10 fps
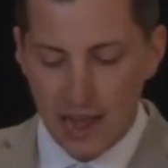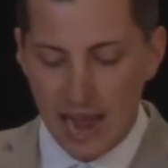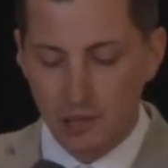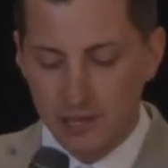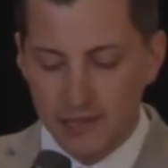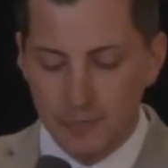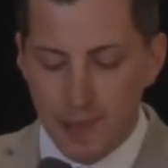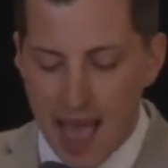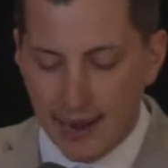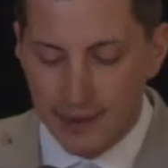I look in the
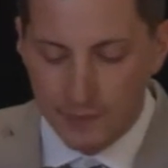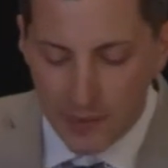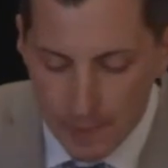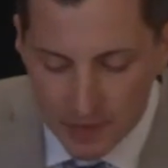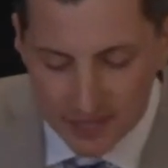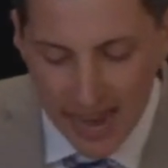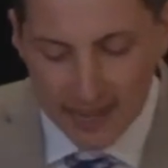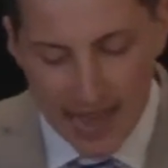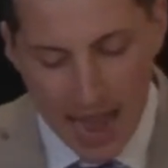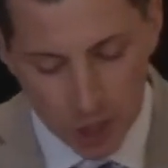back, and
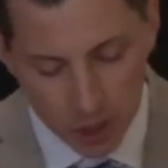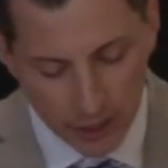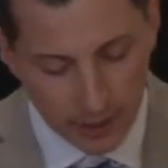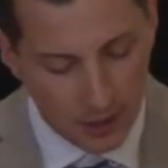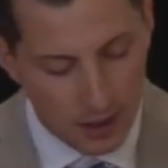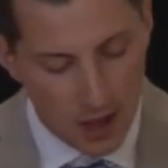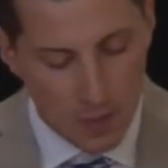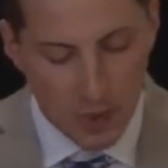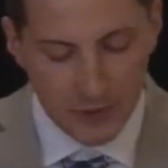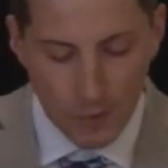besides Ashley,
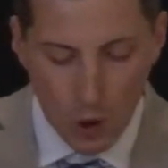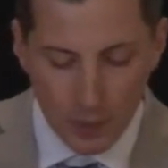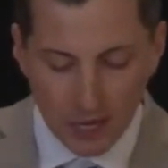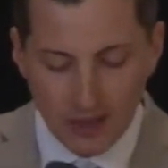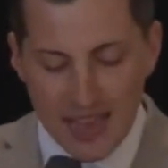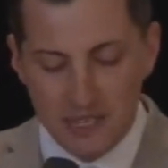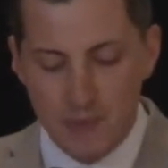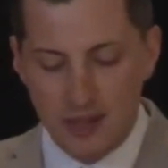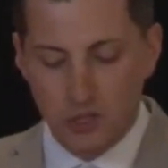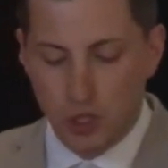my former
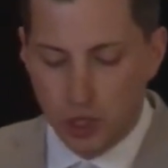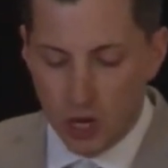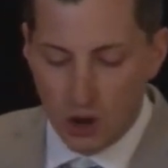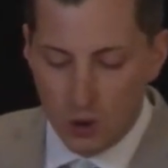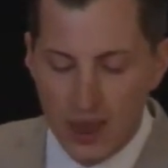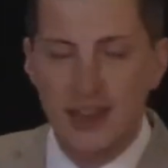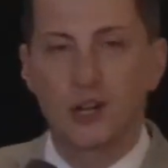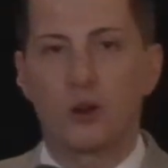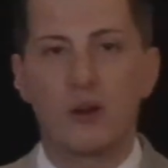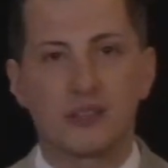classmates Joe
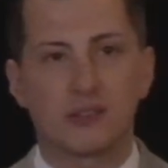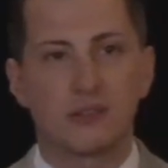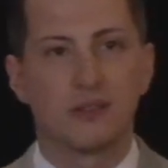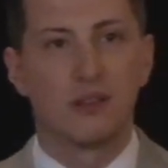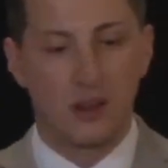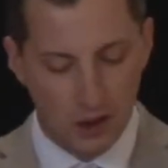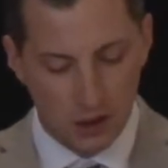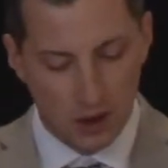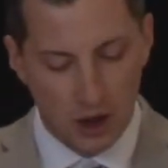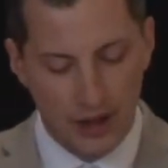and Chris
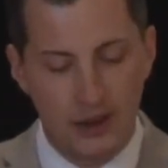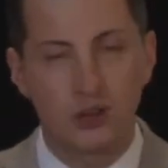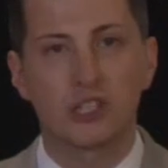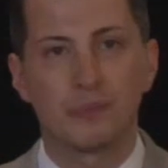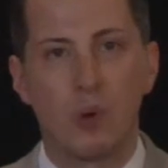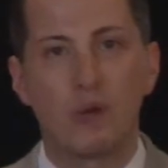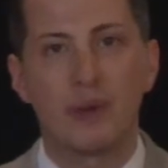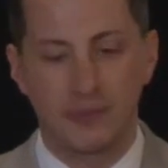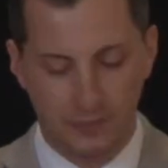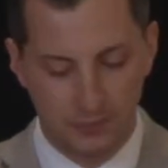are here to support
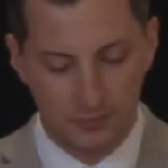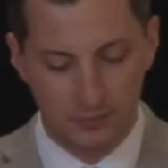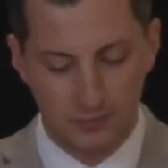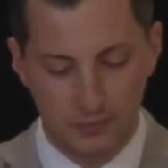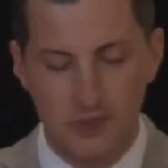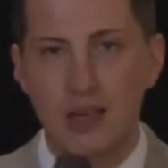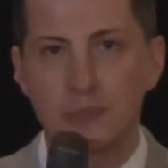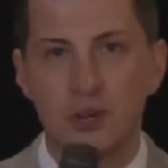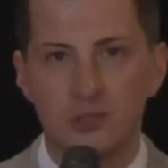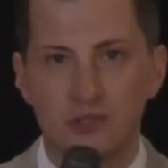me. What's
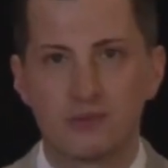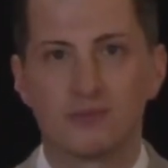up, dudes?